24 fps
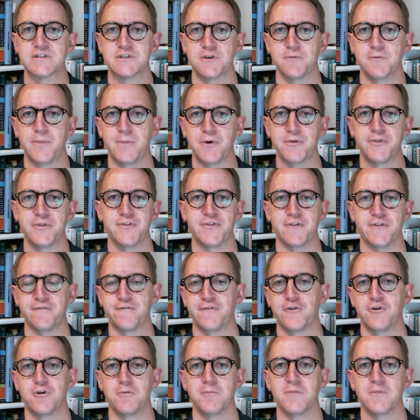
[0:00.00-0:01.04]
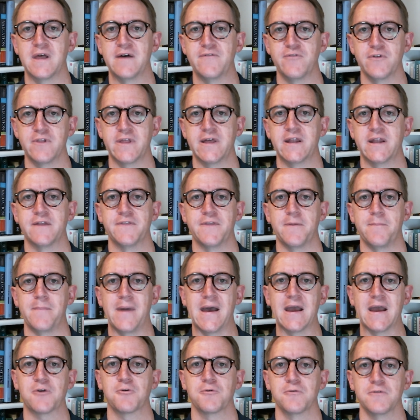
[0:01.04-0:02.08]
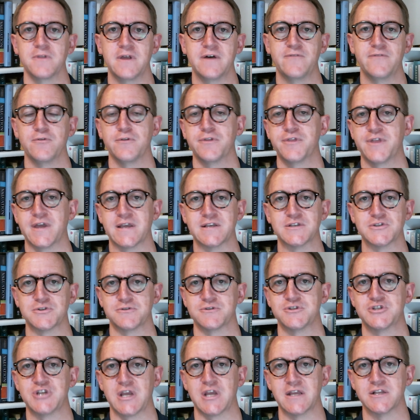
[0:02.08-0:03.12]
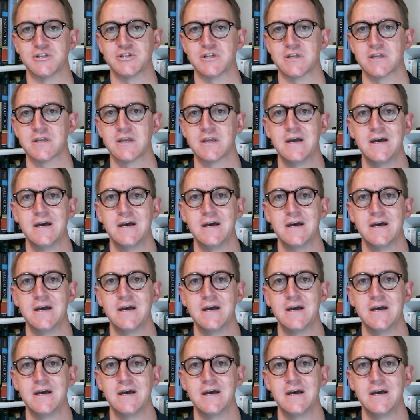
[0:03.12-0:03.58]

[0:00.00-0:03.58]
So both at the firm level and at the macro level, things are changing.